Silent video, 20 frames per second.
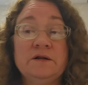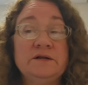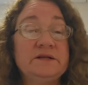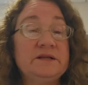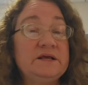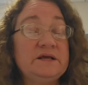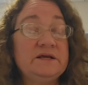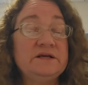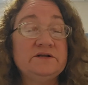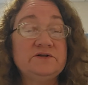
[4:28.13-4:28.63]

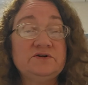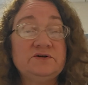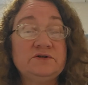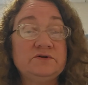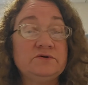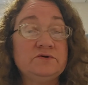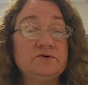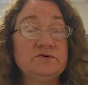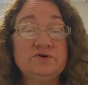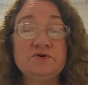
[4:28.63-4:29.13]
need
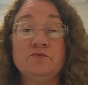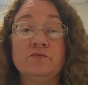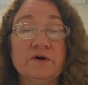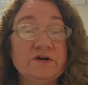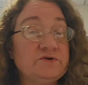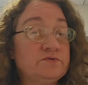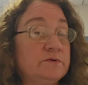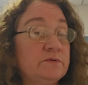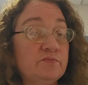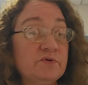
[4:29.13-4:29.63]
to, to
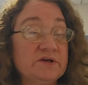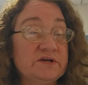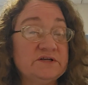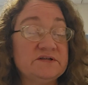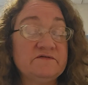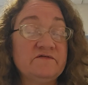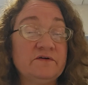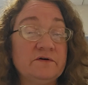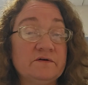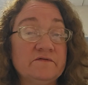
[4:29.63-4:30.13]
reach me,
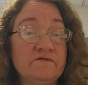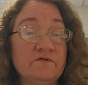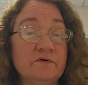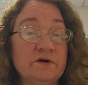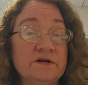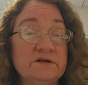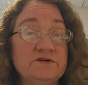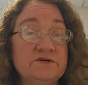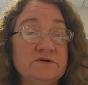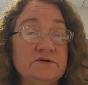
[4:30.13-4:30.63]
please feel
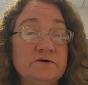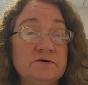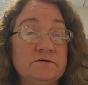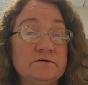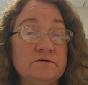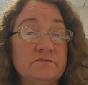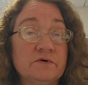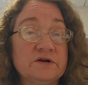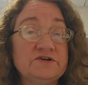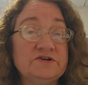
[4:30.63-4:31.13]
free to
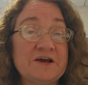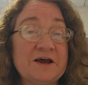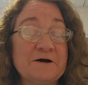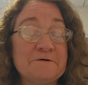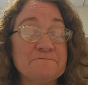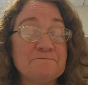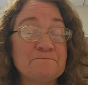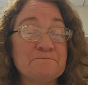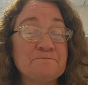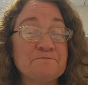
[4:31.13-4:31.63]
reach
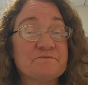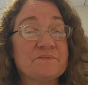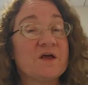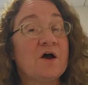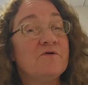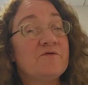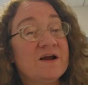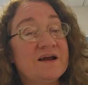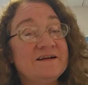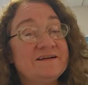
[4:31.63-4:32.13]
out.
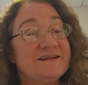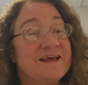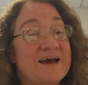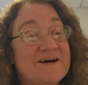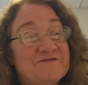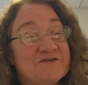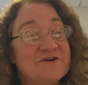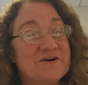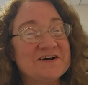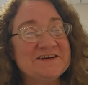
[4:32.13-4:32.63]
All right,
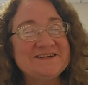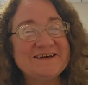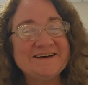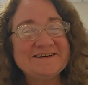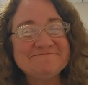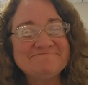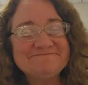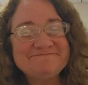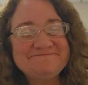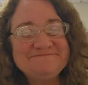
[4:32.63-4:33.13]
have a great day.